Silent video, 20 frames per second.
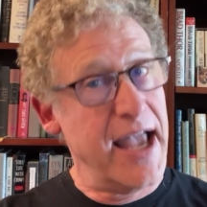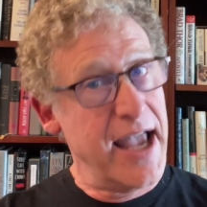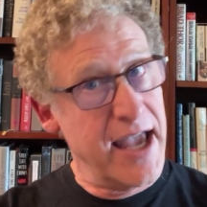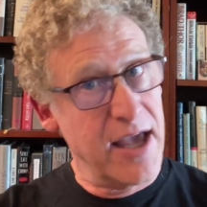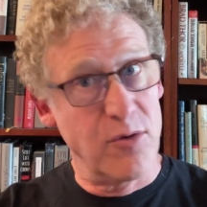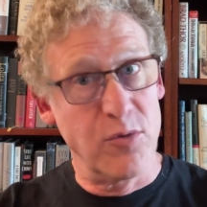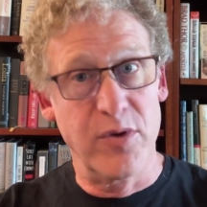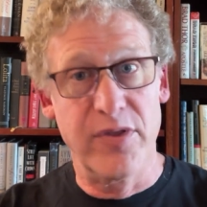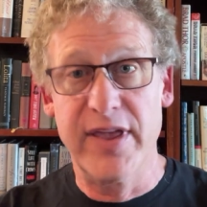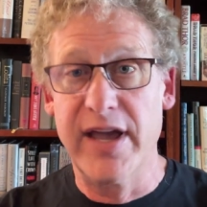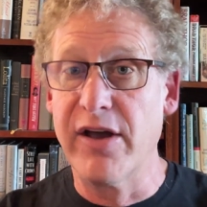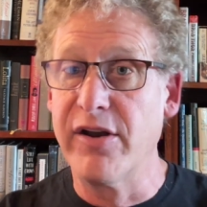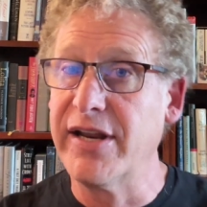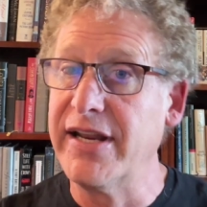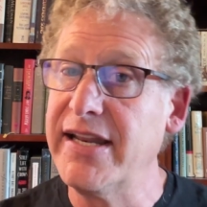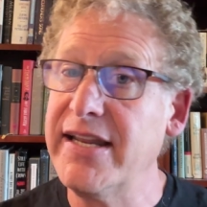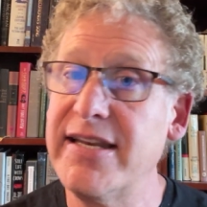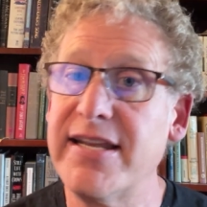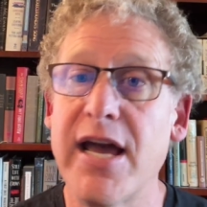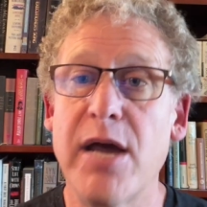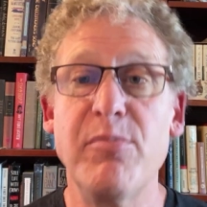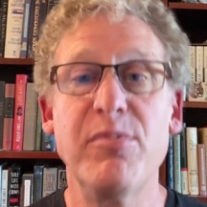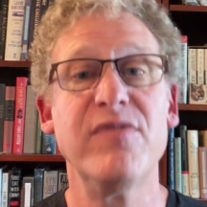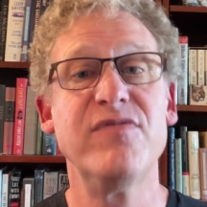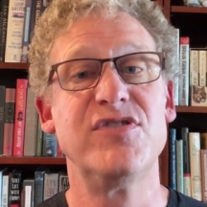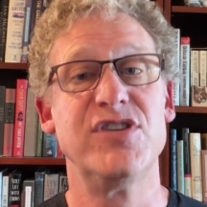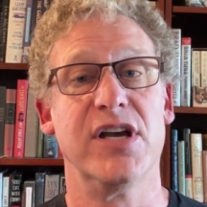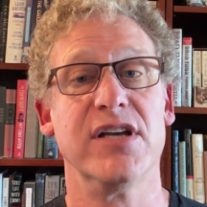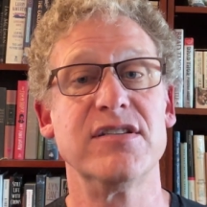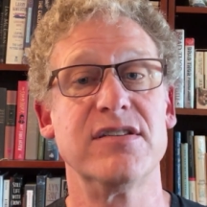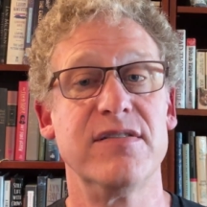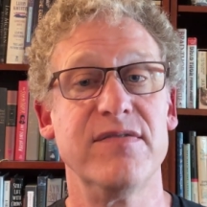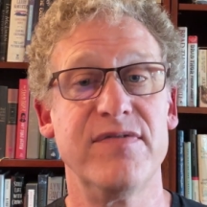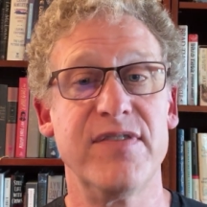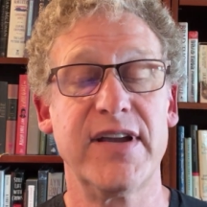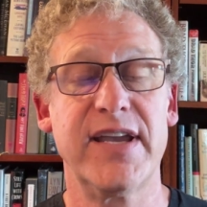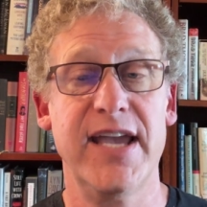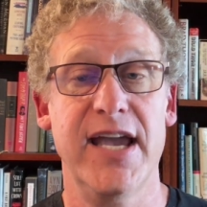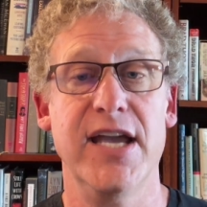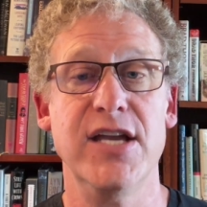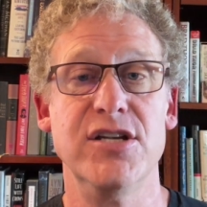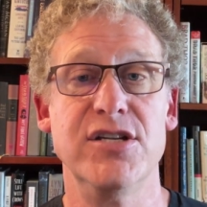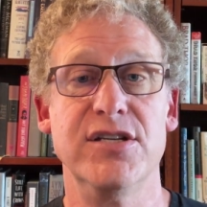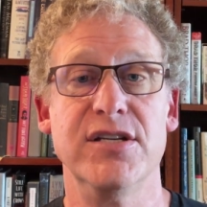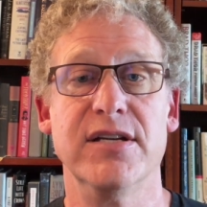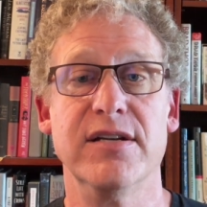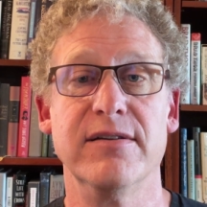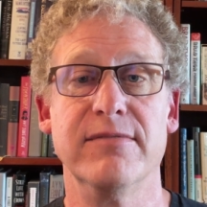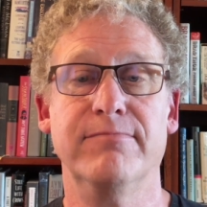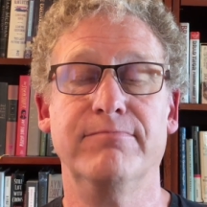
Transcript: and without any type of justification.